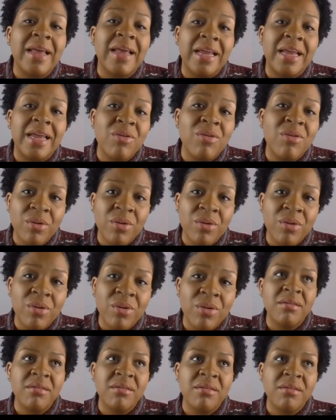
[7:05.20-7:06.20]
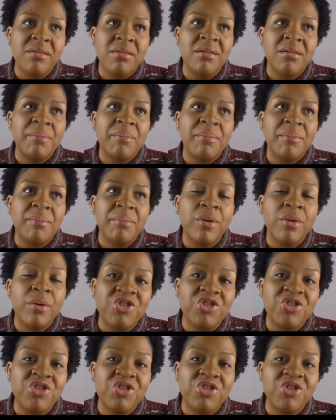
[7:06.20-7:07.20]
course pushed
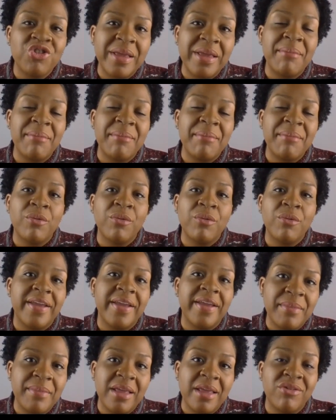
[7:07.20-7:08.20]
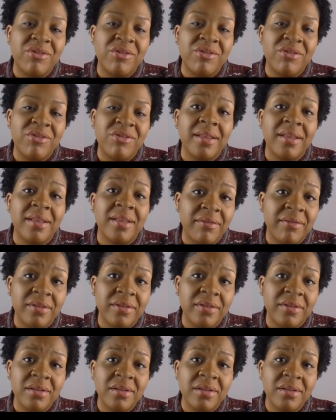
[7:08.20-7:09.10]
me, it motivated me to another level.